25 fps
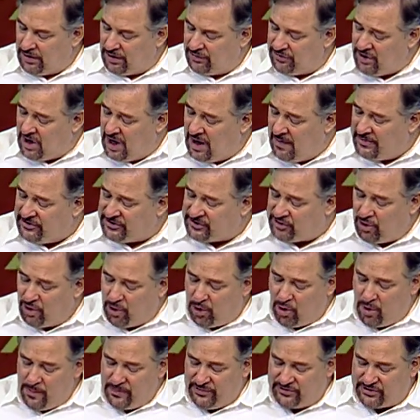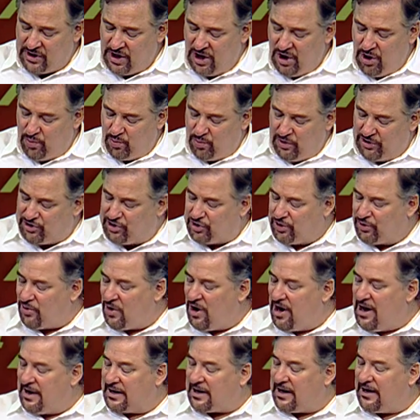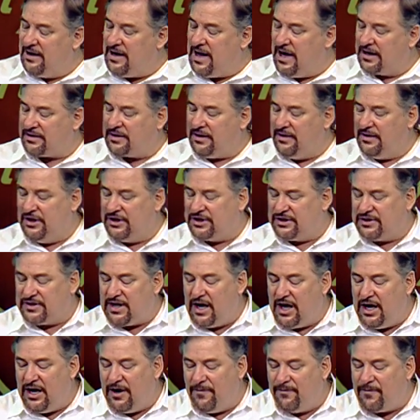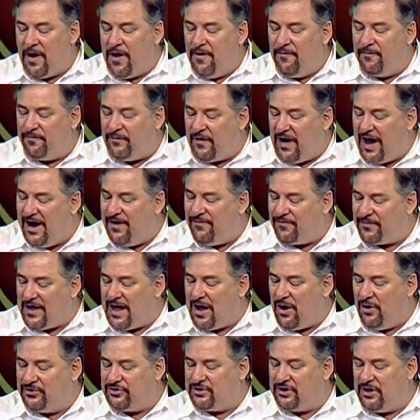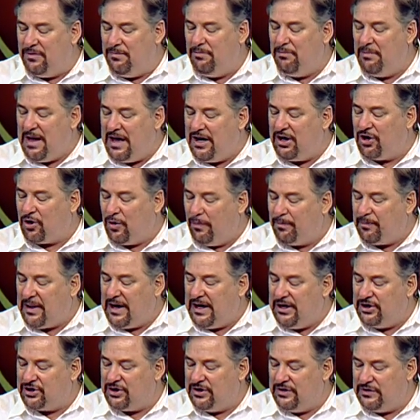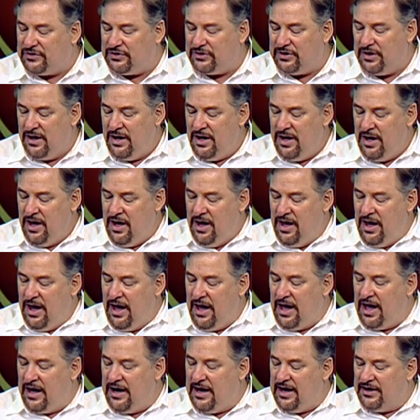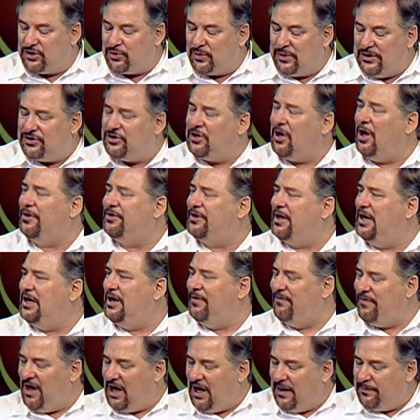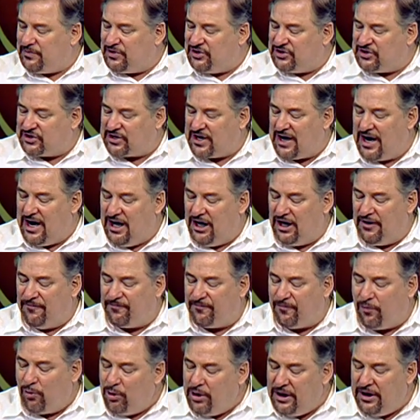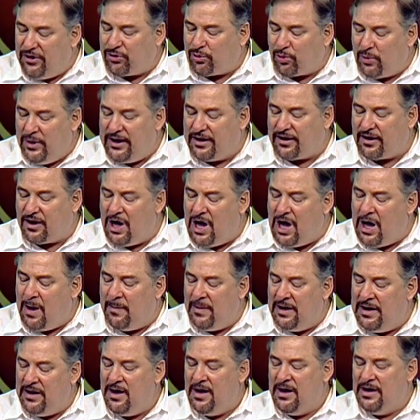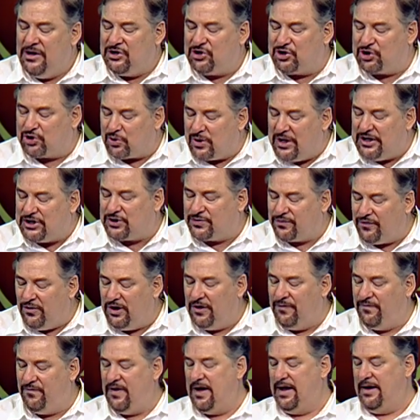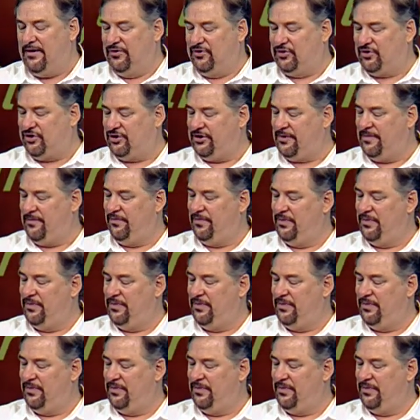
Thomas Holmes, Richard Rock conducted this study of 5,000 medical patients. And as a result, they developed a scale of 43 common stressful events.